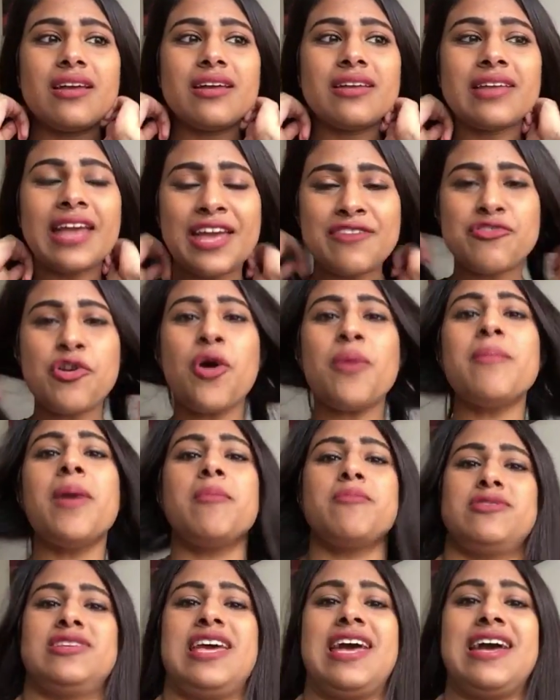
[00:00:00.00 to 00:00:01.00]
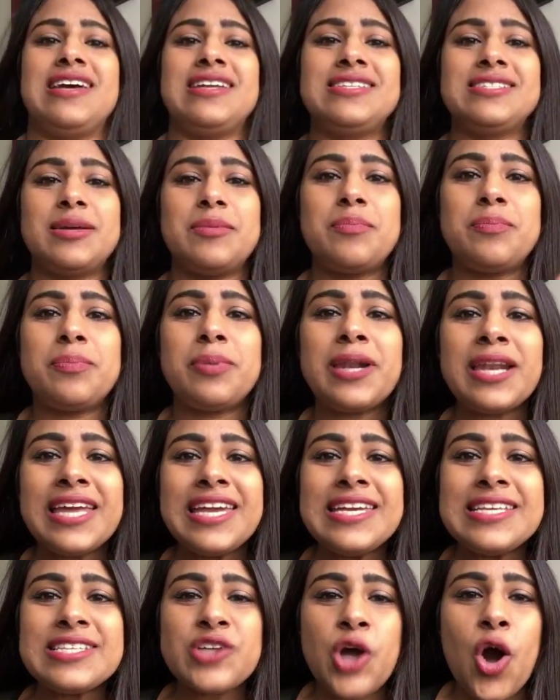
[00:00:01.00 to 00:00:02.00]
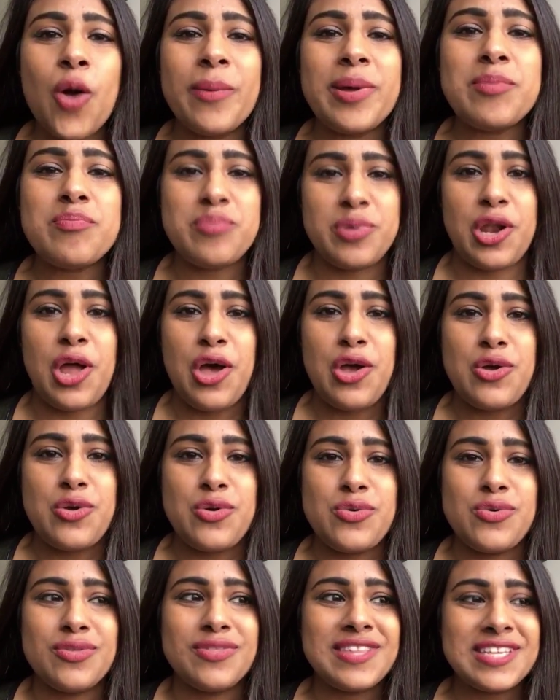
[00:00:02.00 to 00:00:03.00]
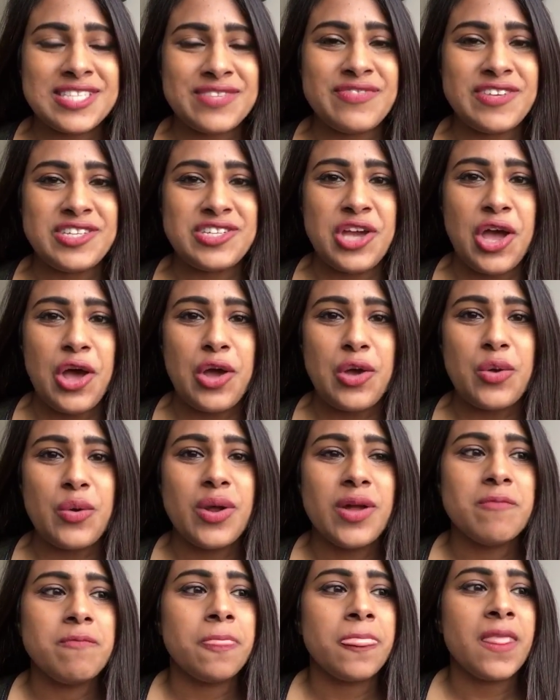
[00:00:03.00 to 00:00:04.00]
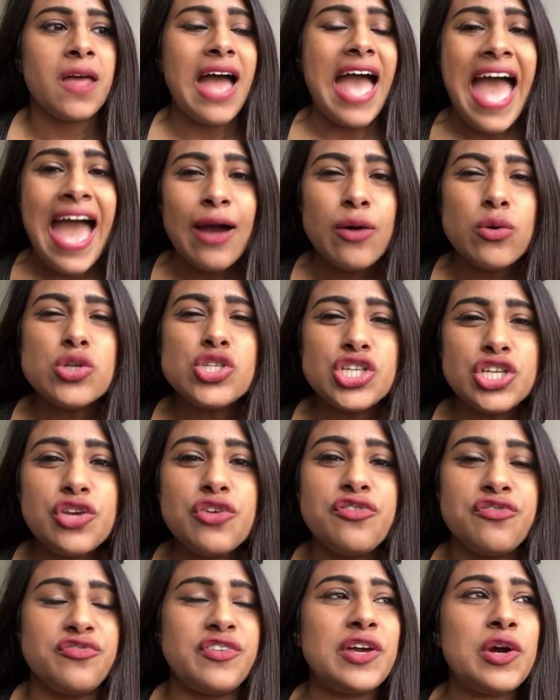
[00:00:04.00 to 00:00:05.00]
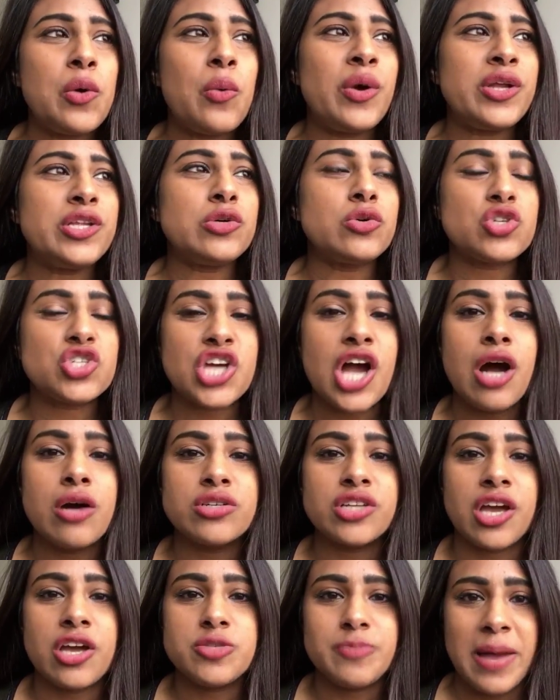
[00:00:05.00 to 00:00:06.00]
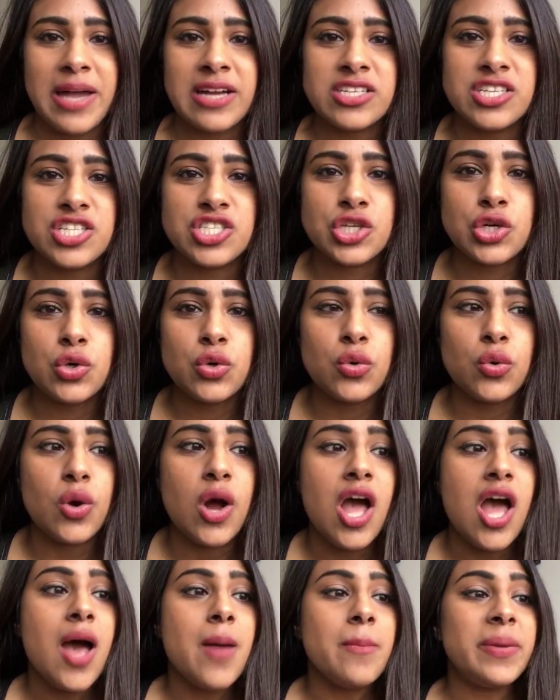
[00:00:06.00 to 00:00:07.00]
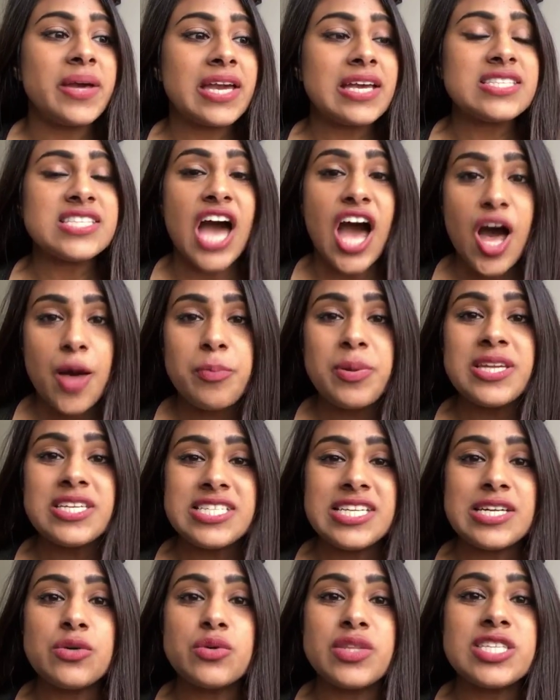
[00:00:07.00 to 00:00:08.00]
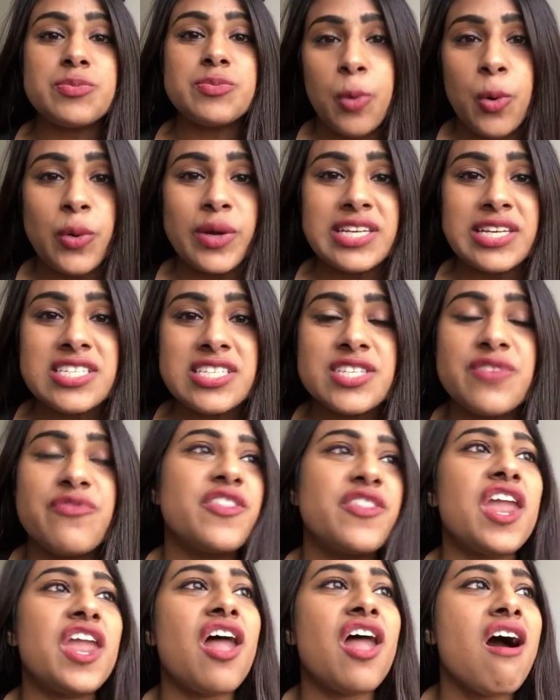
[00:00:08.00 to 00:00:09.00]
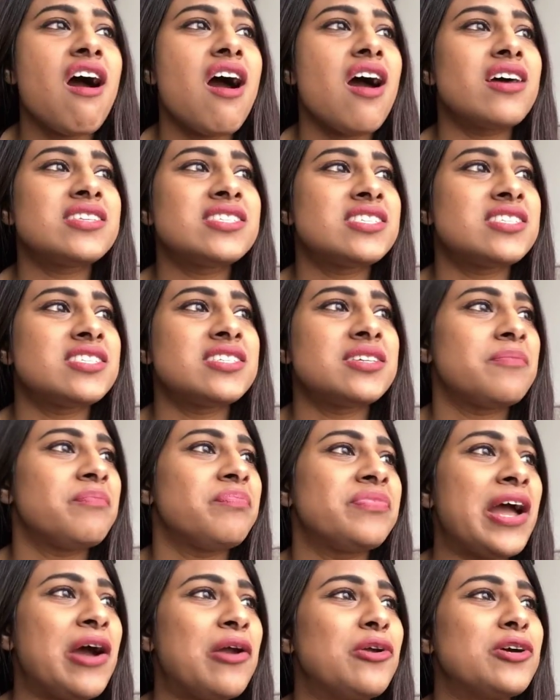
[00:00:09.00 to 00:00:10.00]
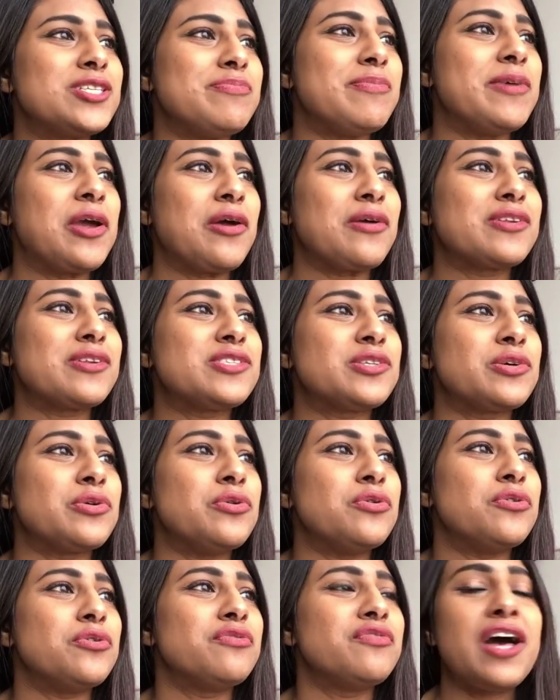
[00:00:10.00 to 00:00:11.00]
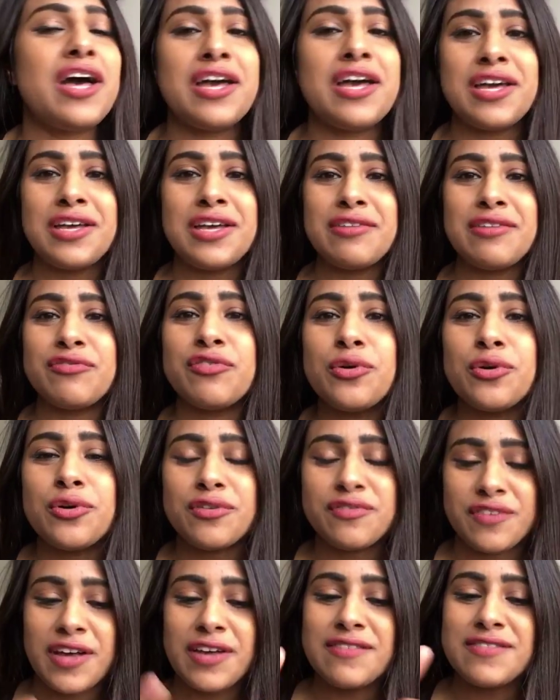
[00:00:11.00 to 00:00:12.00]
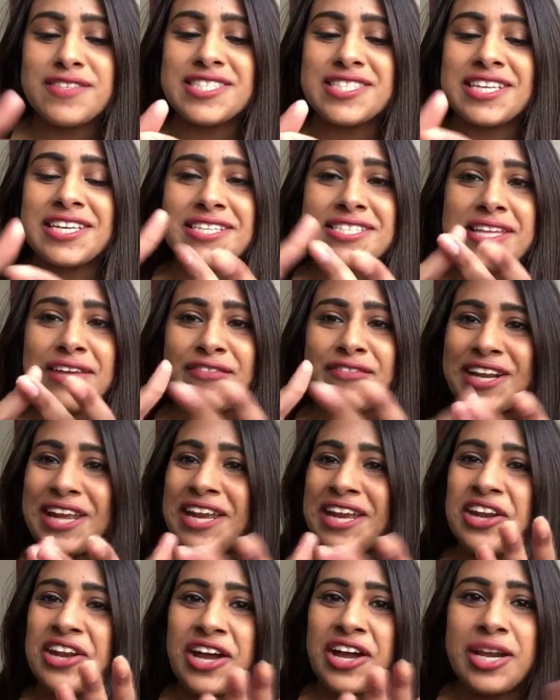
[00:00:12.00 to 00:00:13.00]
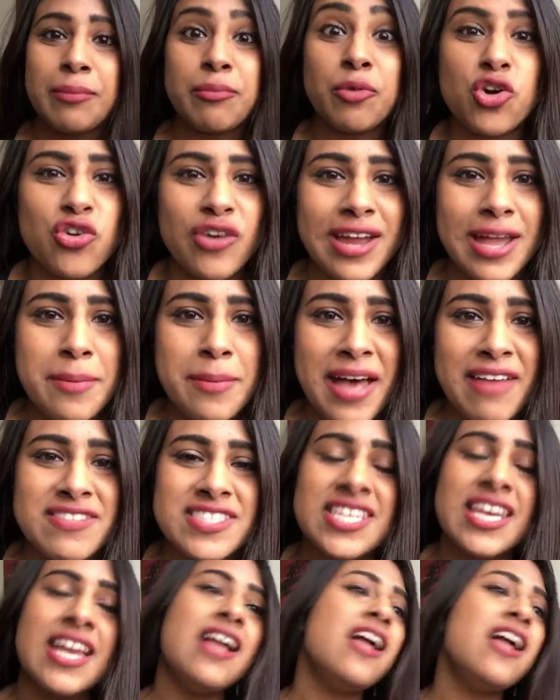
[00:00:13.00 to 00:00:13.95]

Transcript: If you're a mum or dad, please comment below this video. How do you feel when your child goes back to school? Because up until this point, for the last, how long has it been going to school? 4, 5, 6, 7, 8, 9. I'm not great at maths.